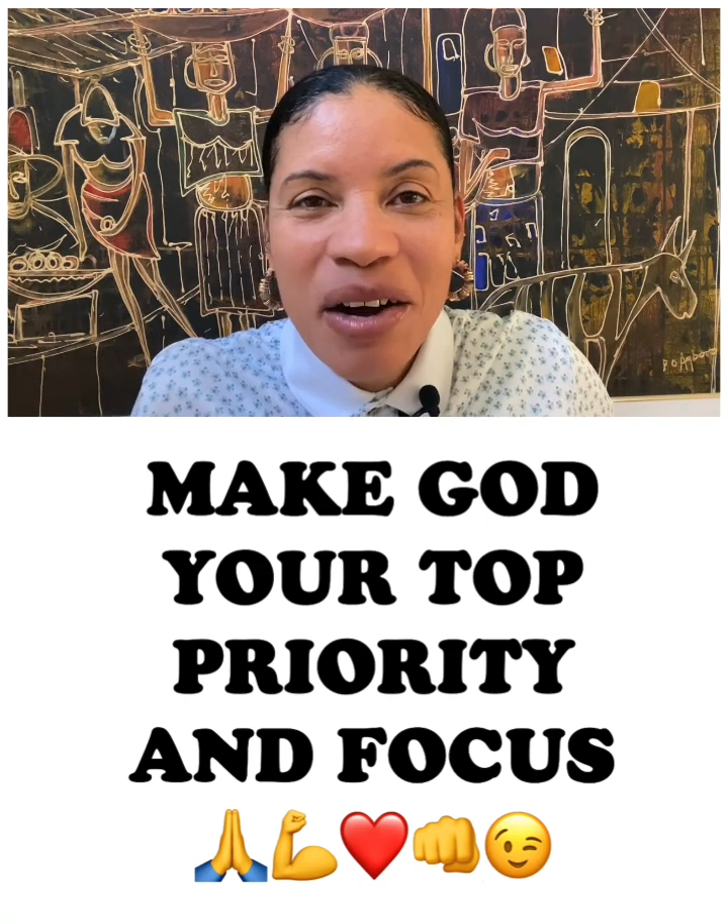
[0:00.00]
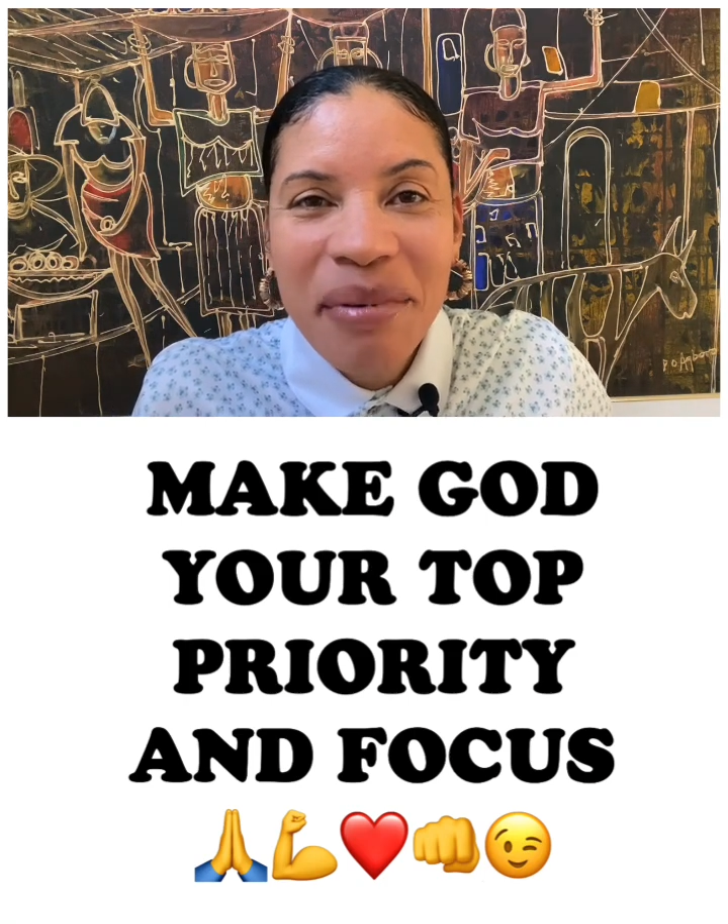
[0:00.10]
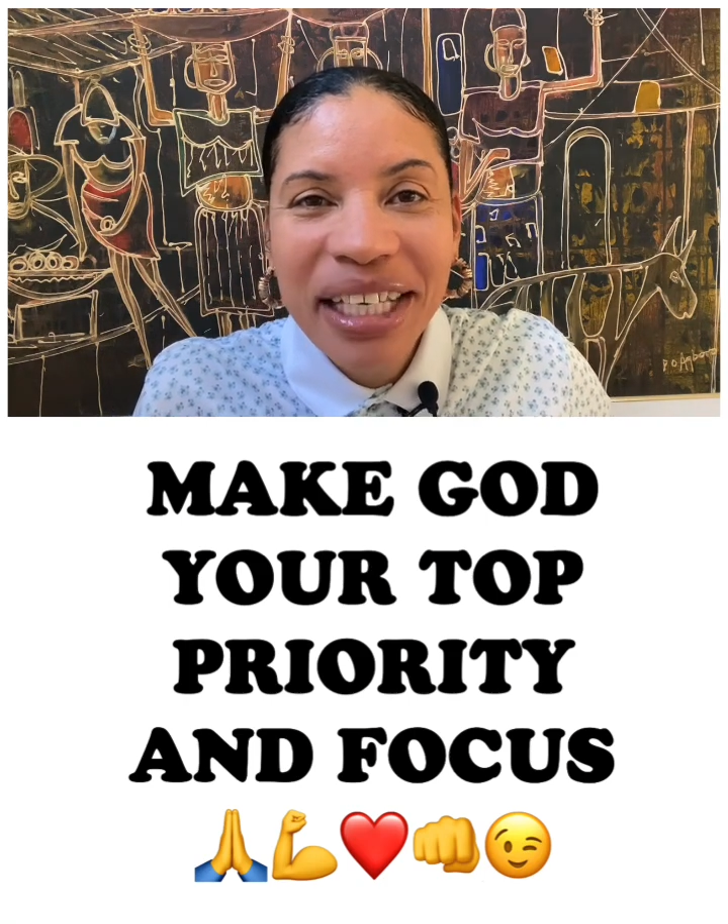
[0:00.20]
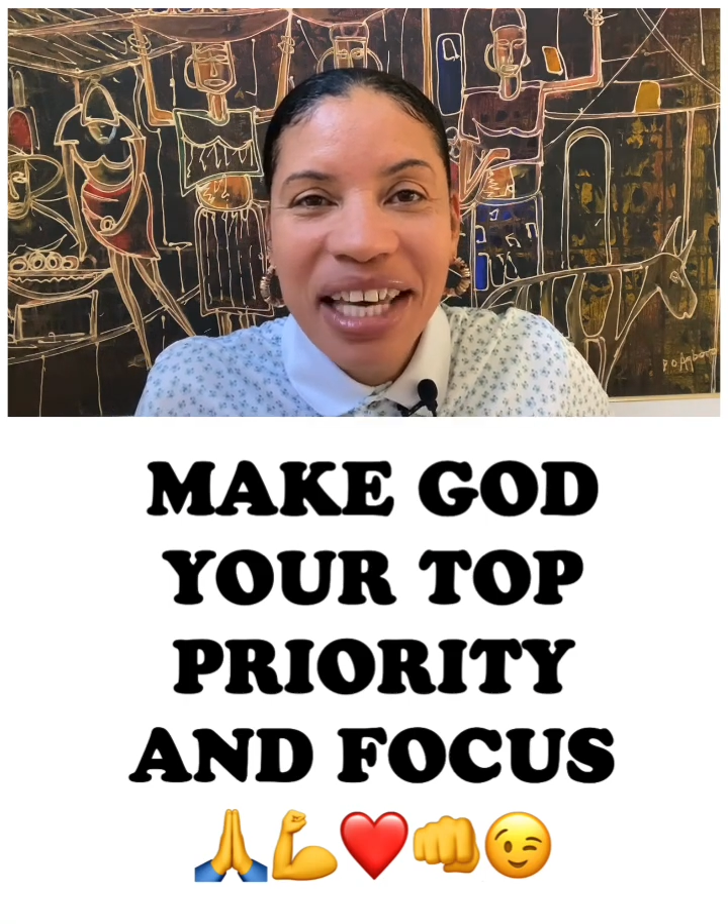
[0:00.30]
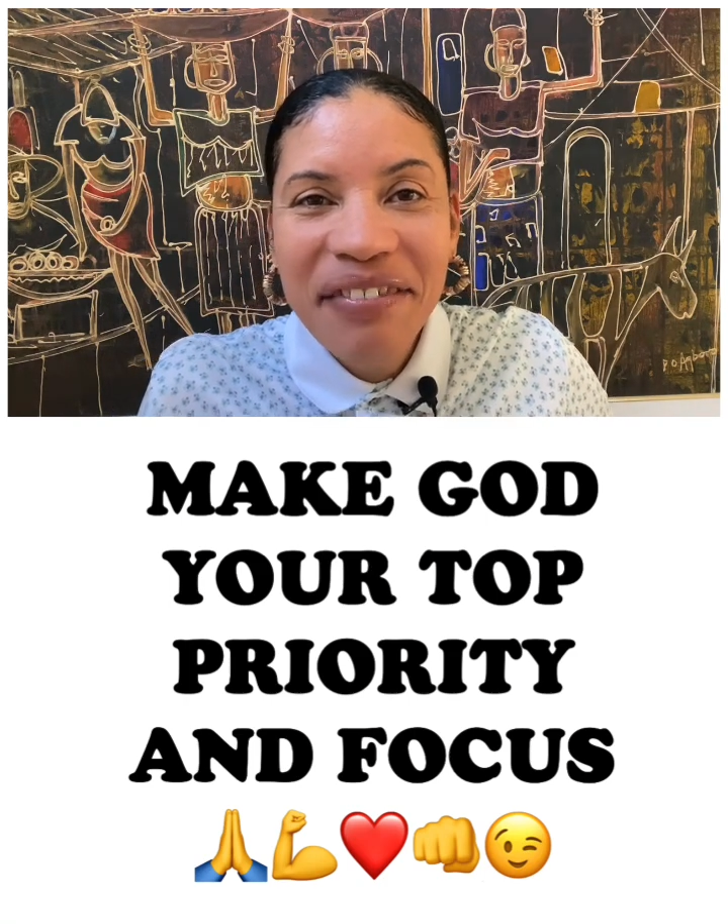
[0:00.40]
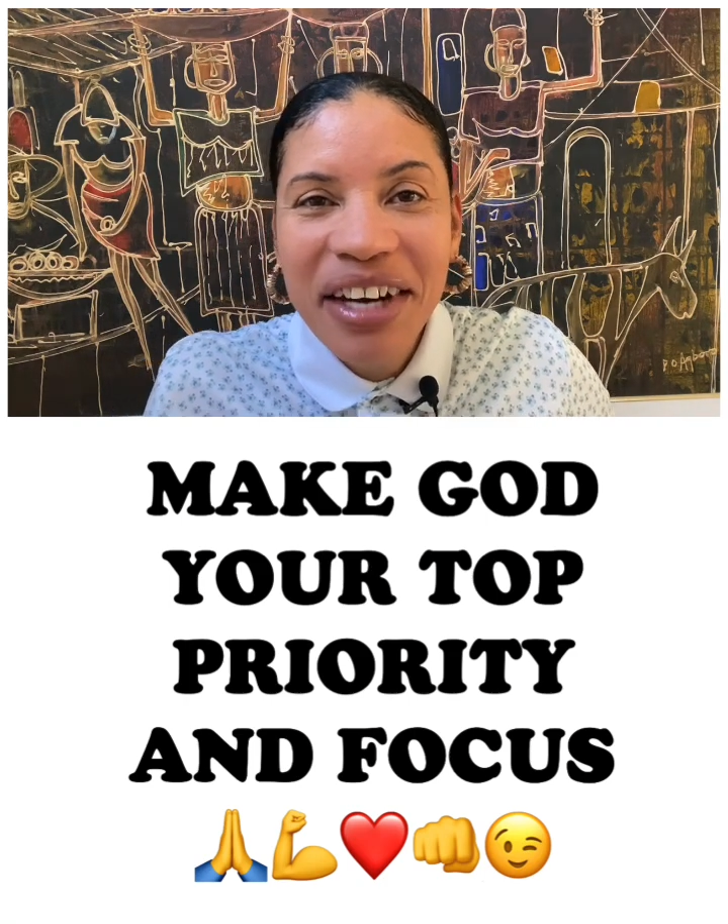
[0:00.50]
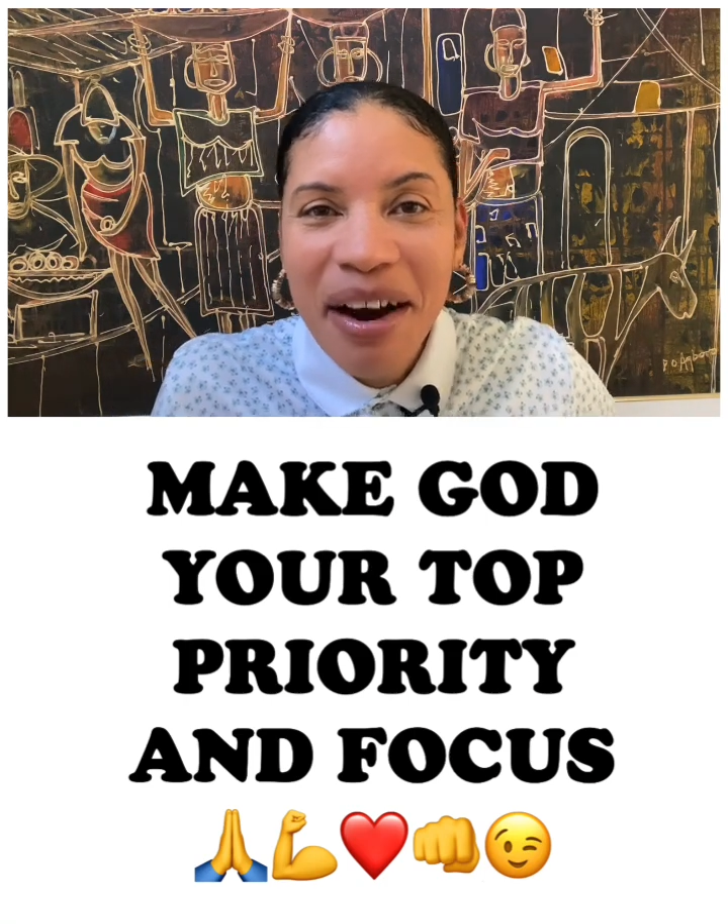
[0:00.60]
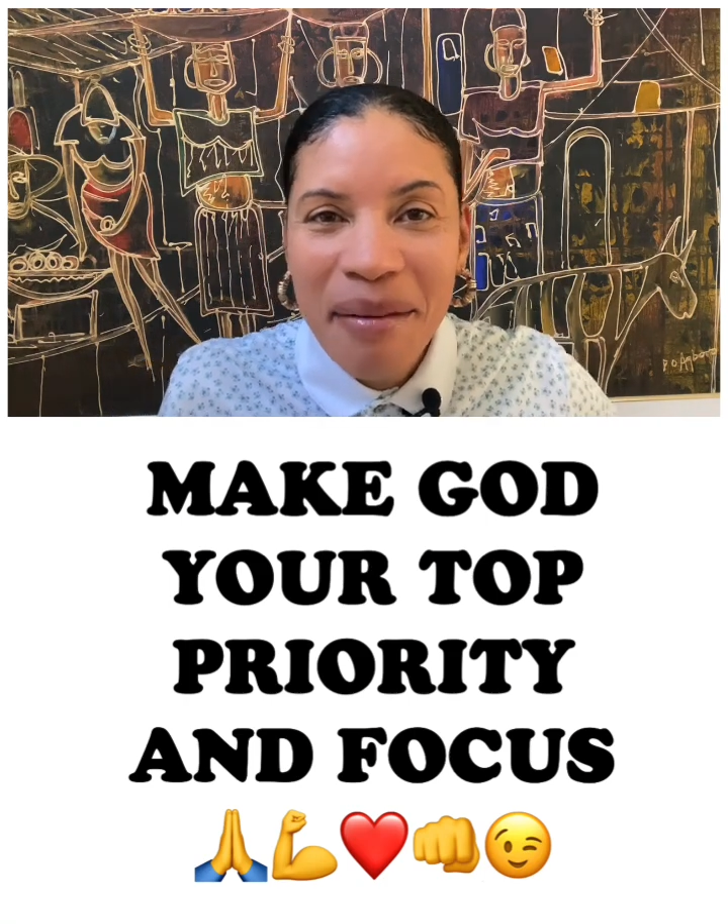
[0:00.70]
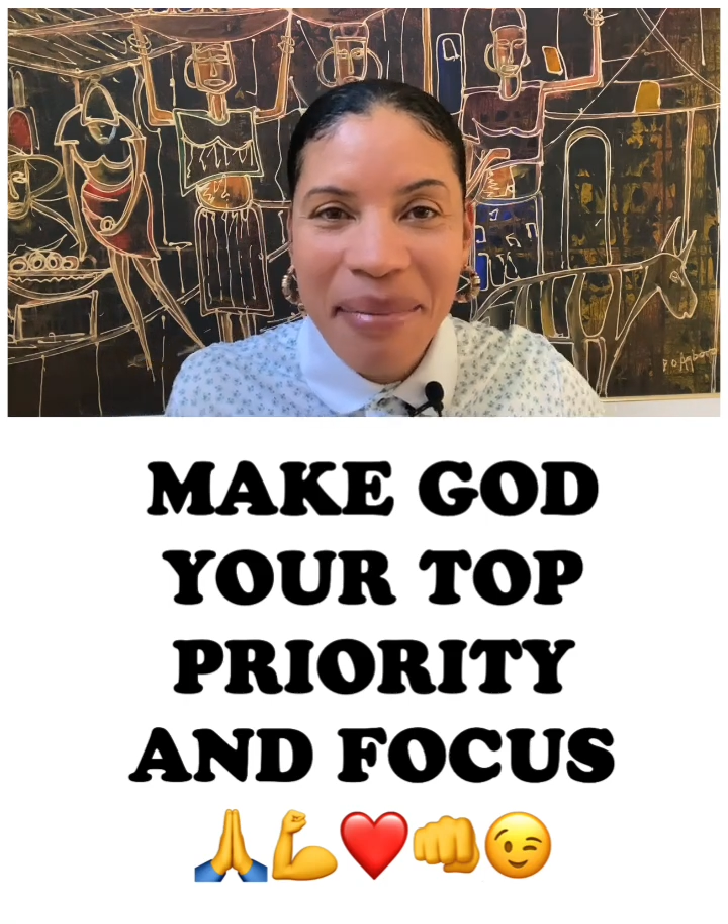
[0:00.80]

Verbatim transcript: up and giving our